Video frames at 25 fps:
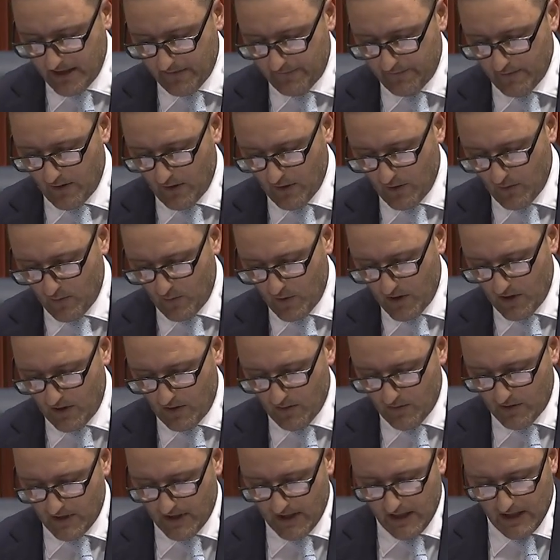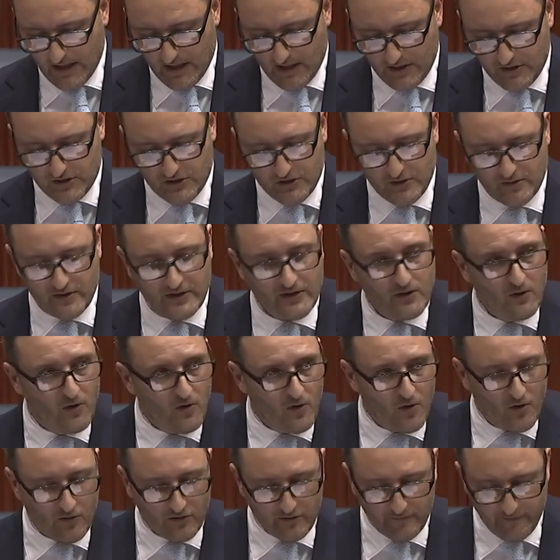if not the world, ensuring
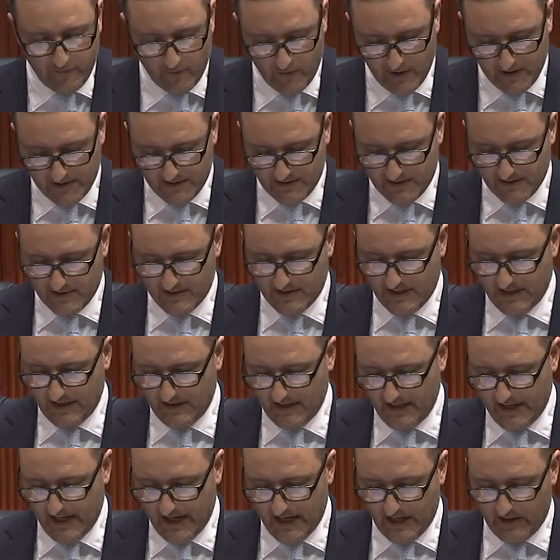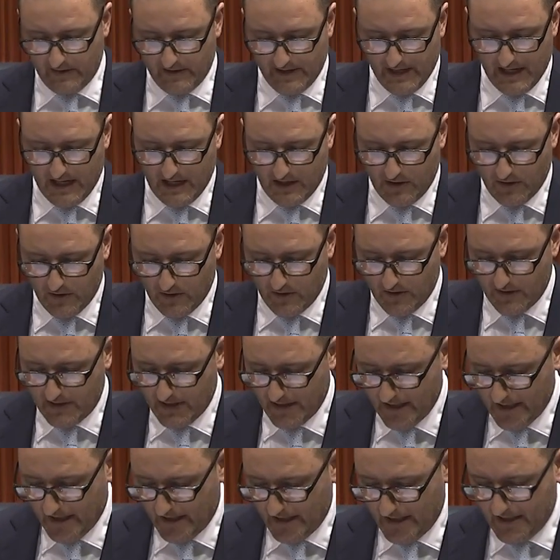all the voices in the area are
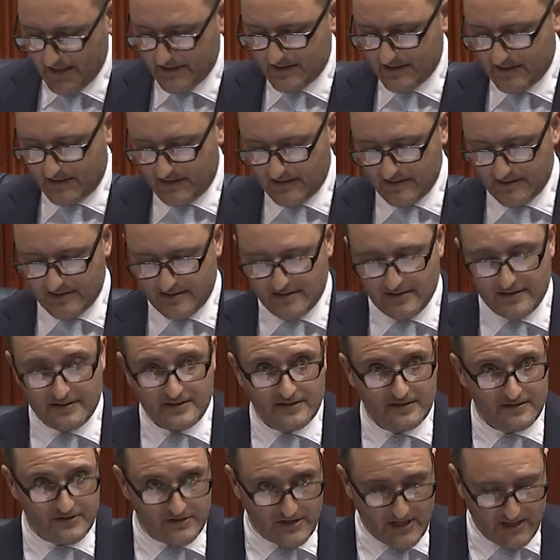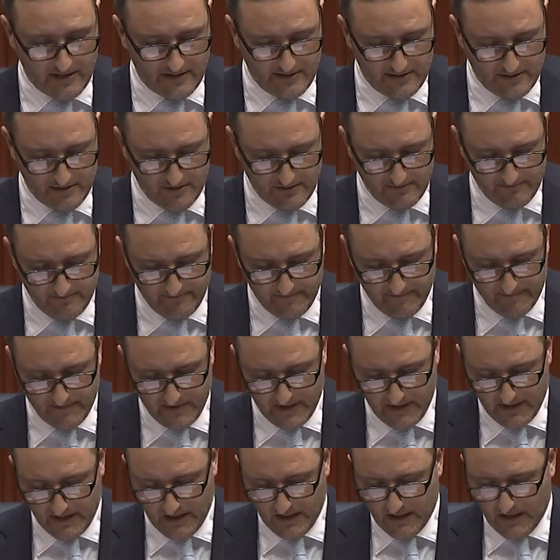heard is a consistent challenge.
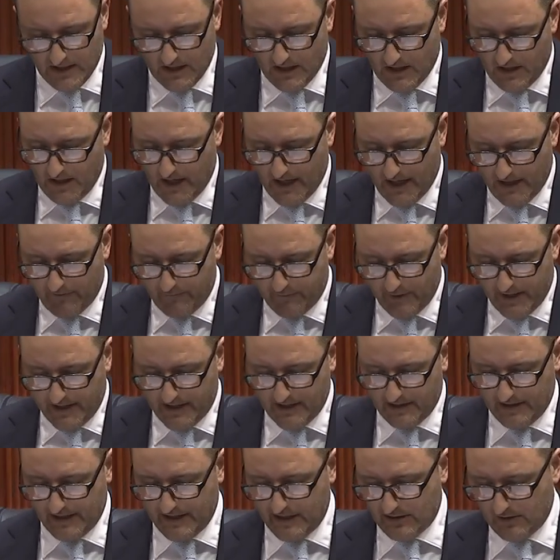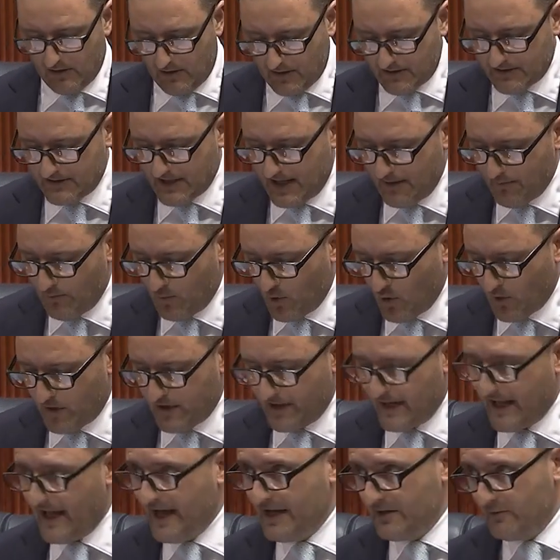I have regularly clocked up more
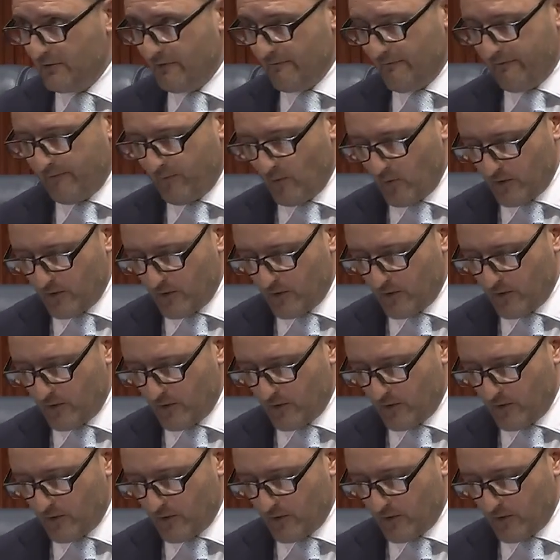than one hundred and